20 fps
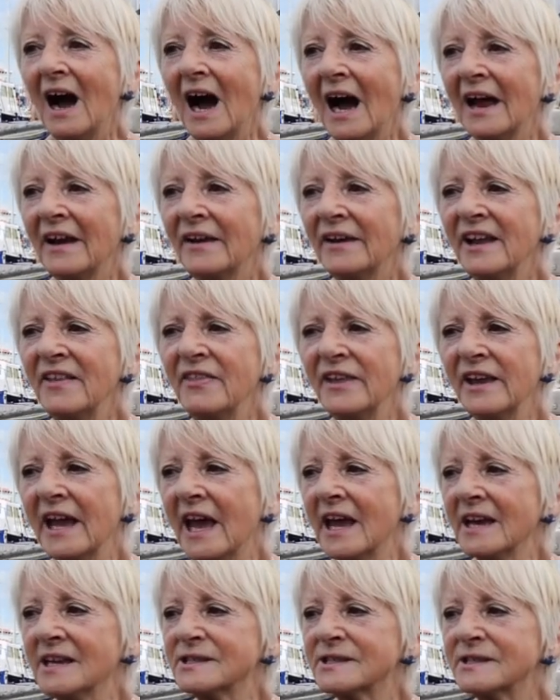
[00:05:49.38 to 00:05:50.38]
And in the
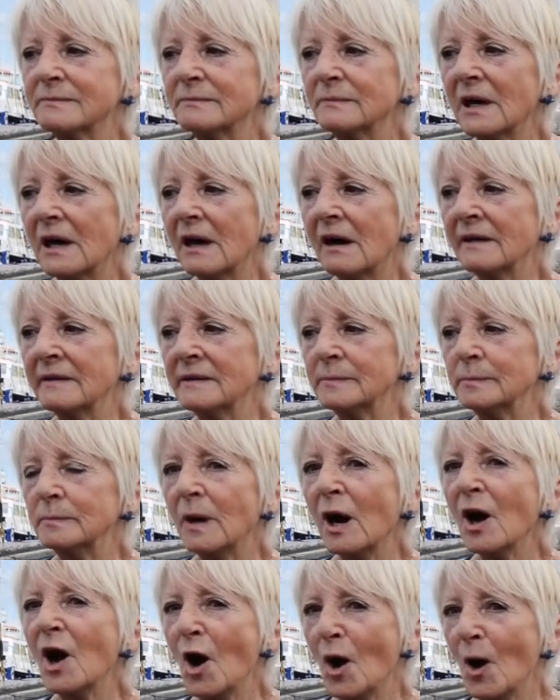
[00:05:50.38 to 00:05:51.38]
end, I,
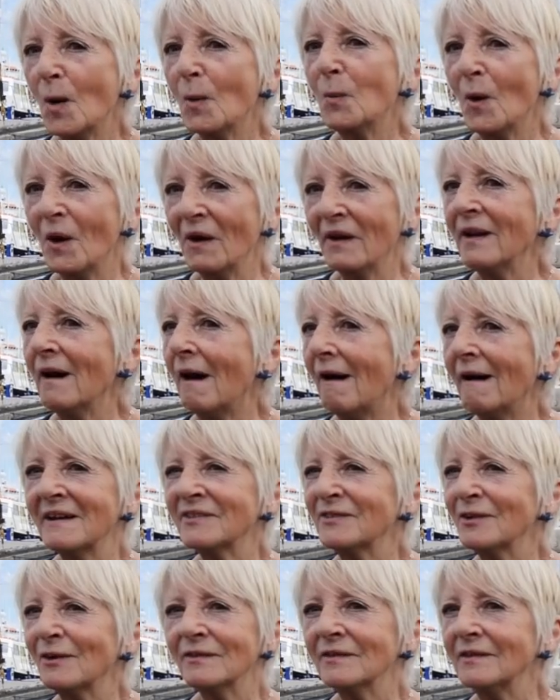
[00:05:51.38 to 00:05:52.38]
my heart won.
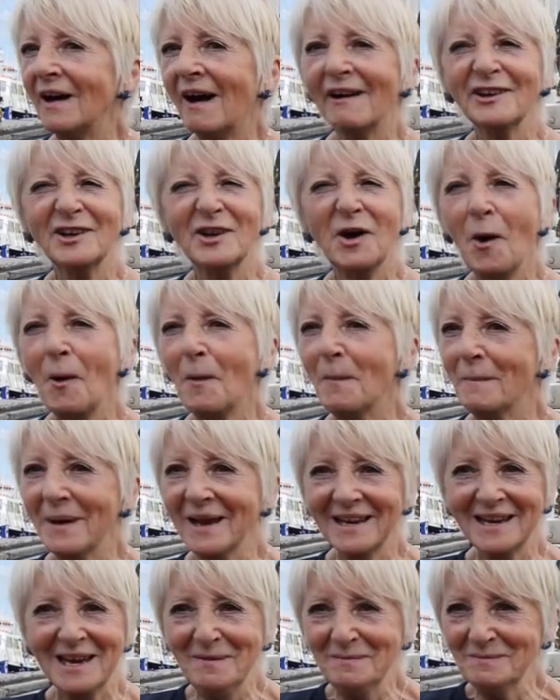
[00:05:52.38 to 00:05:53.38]
I thought, I can't
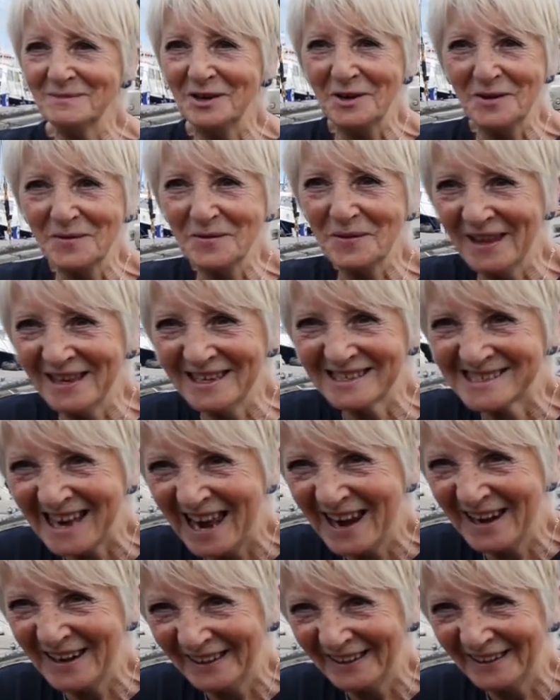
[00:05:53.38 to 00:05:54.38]
make him do this
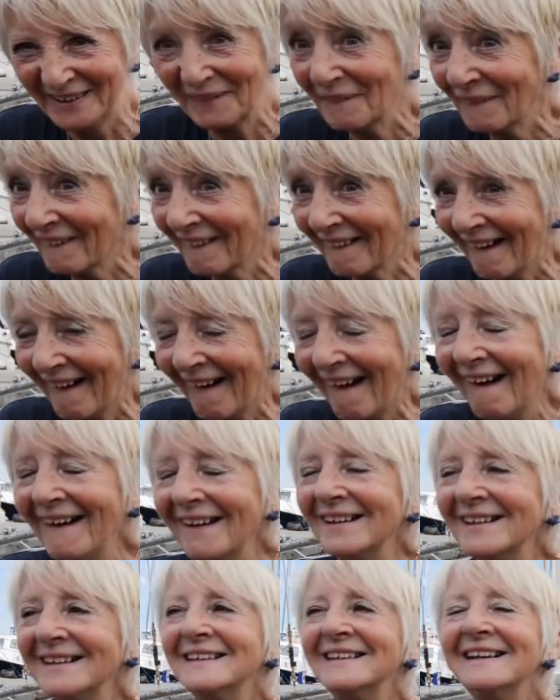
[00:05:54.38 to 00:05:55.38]
any longer.
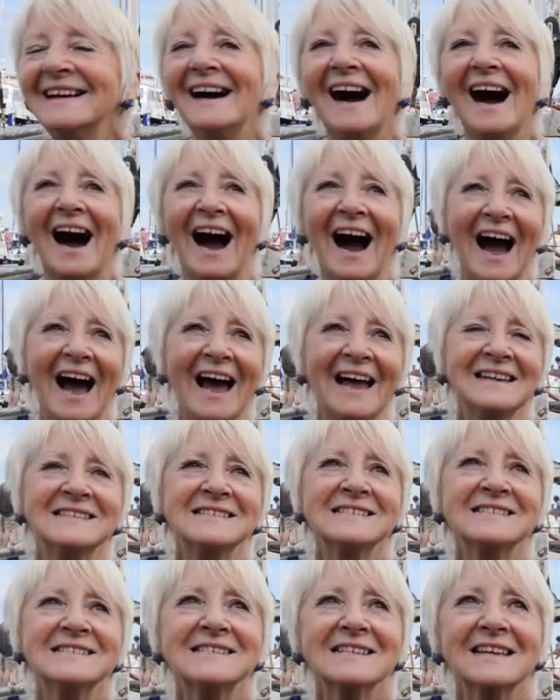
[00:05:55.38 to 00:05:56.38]

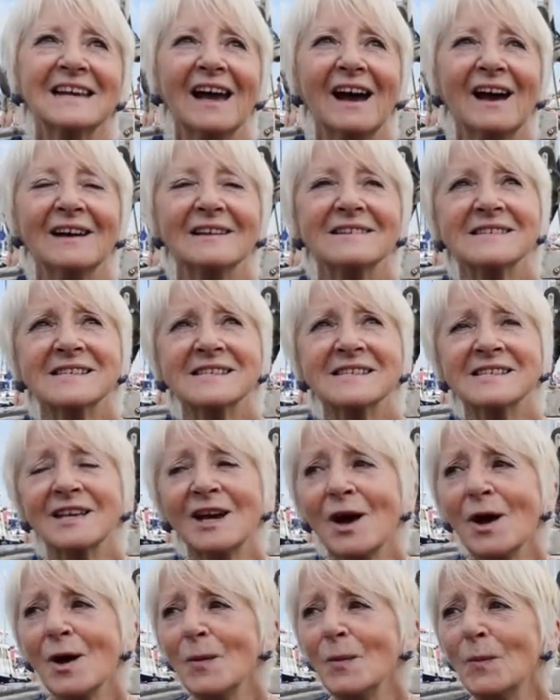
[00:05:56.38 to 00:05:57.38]
And
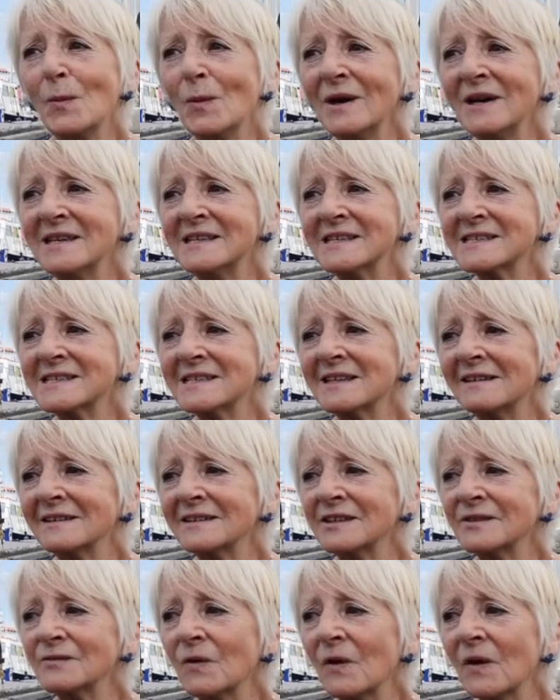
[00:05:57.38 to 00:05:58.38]
so we
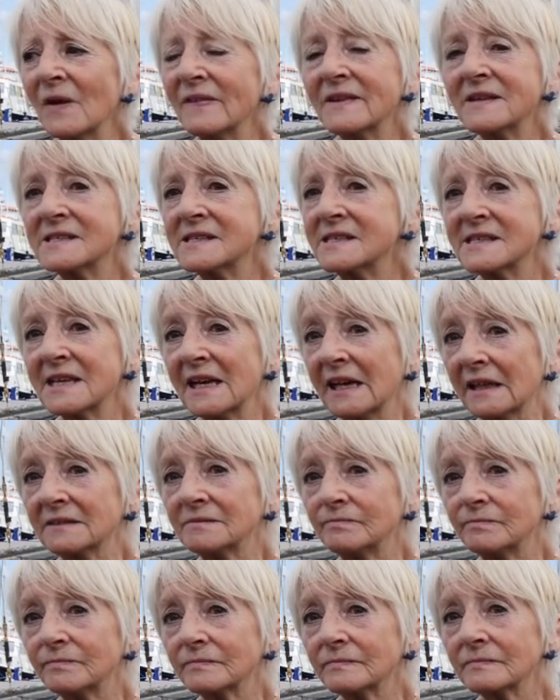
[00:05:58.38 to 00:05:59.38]
decided, right, this is it.
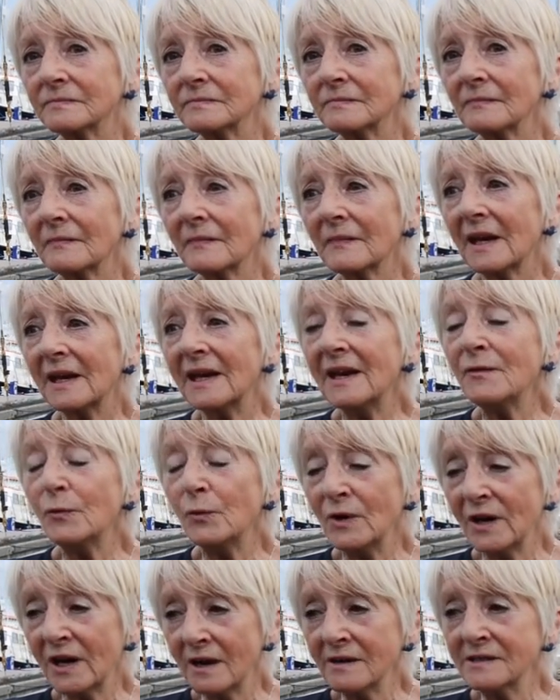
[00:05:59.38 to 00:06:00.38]

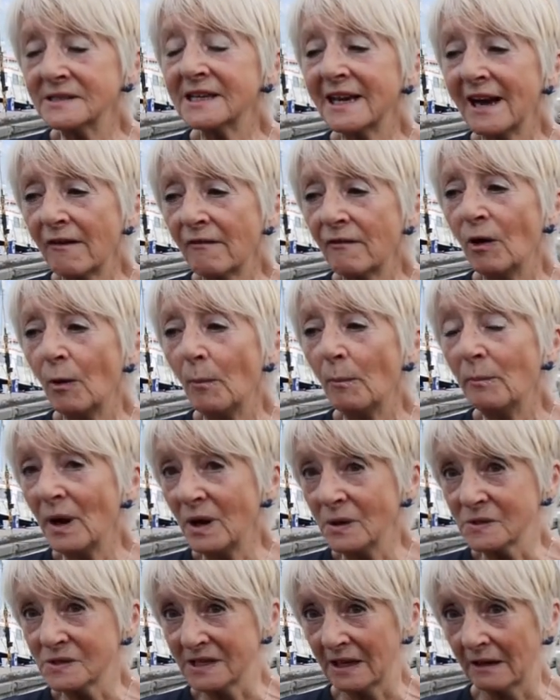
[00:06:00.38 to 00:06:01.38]
If we're going to carry on
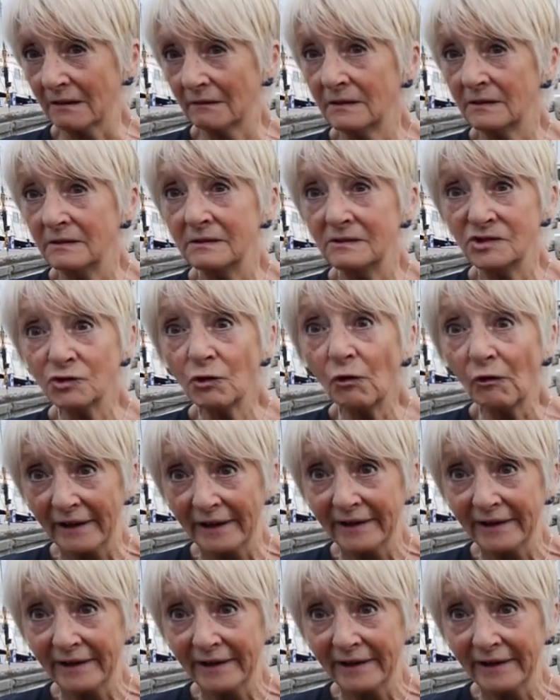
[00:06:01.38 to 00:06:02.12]
boating and enjoy